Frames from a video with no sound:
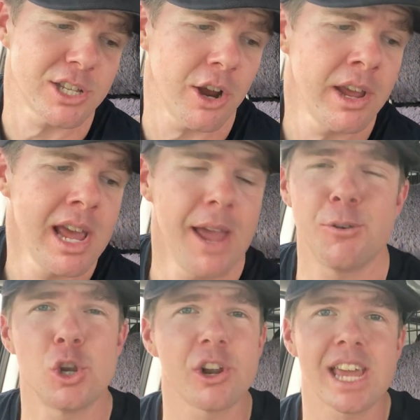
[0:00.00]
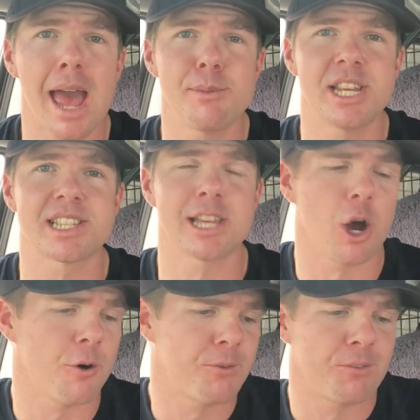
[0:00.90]
So if you're not a gamer
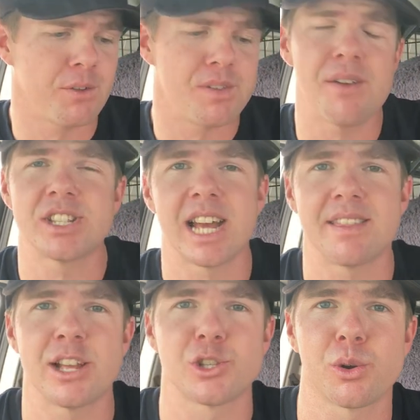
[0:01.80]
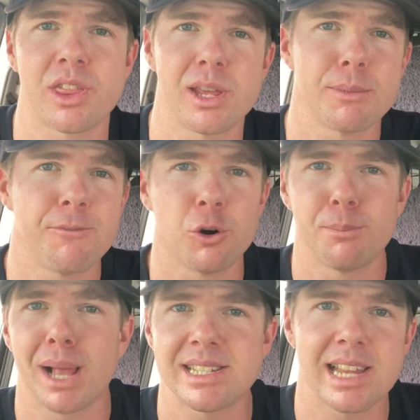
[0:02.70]
yourself, if you've never done that sort of thing
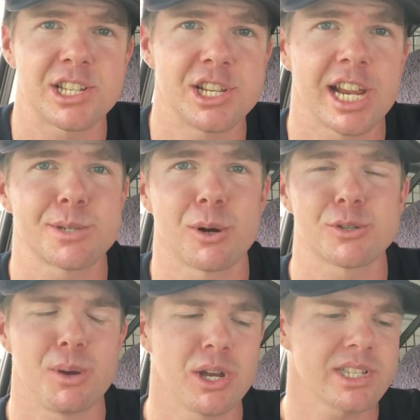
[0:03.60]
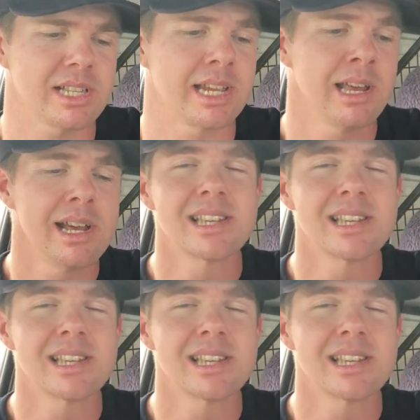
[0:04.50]
before, PlayStation, Xbox personally,